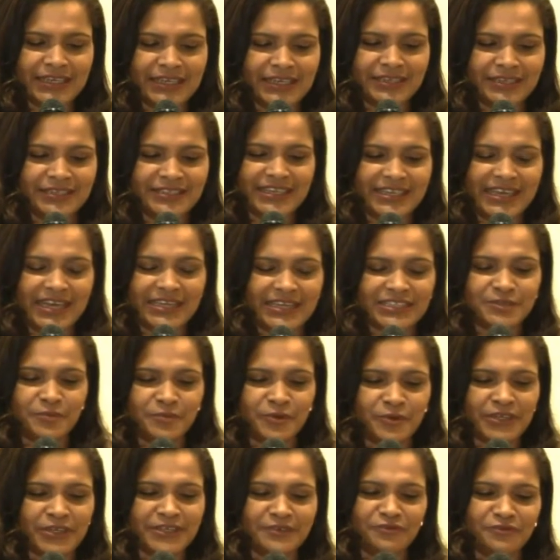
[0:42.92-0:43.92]
diaspora
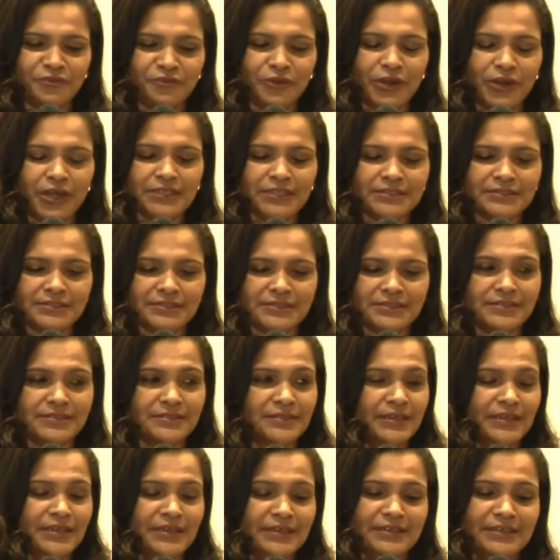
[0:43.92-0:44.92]
in France,
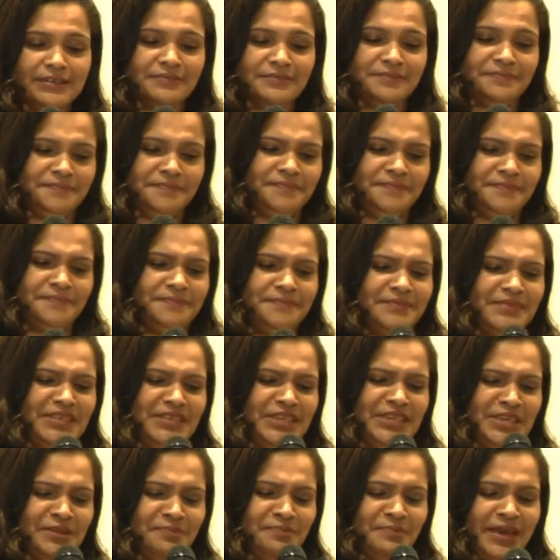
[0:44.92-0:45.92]

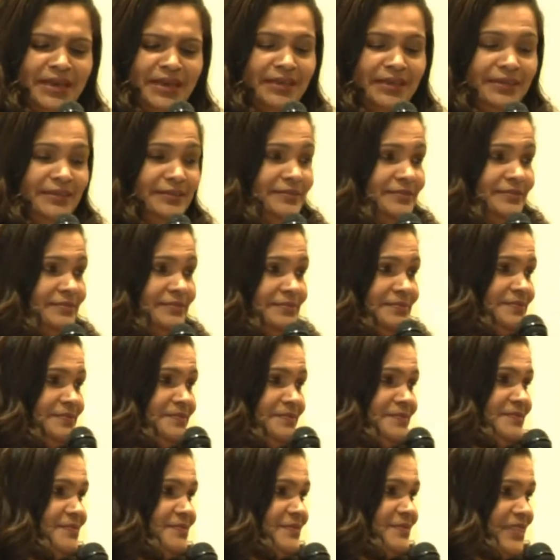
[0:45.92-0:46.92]
Nime,
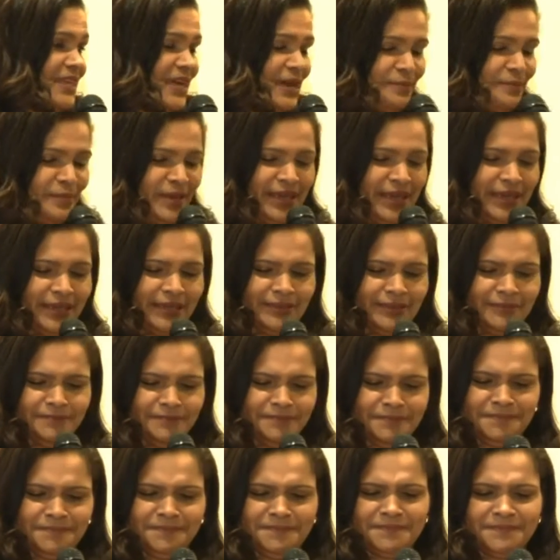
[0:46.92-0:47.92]
Name,
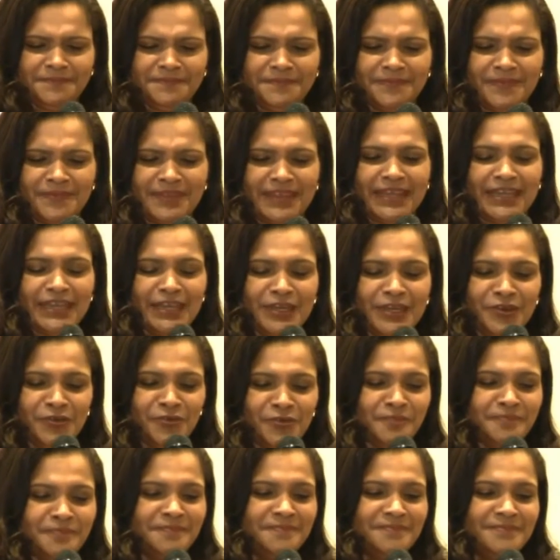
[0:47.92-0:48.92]
Nanano,
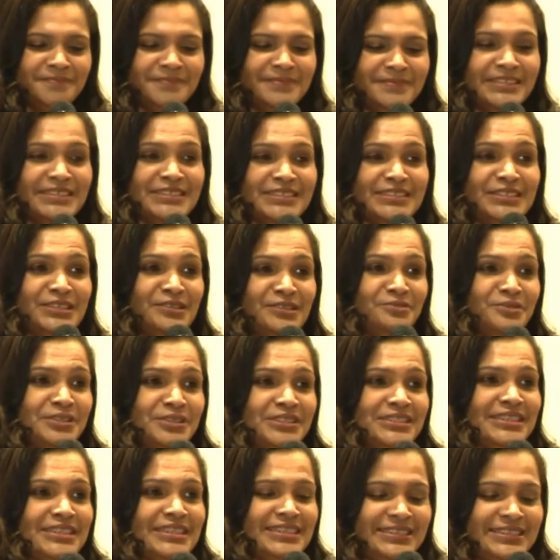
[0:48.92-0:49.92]
distinguished
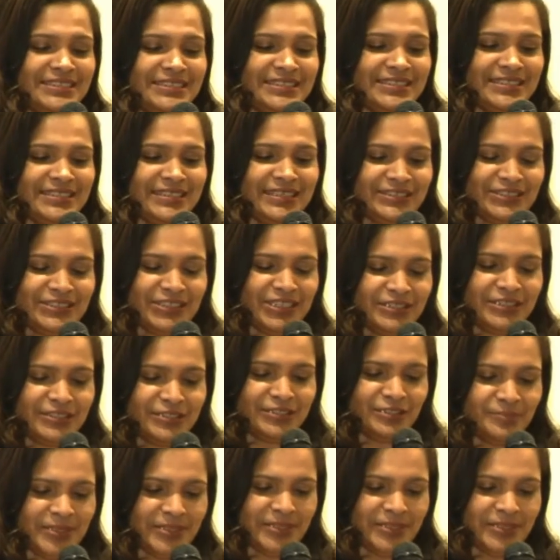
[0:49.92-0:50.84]
ladies and gentlemen.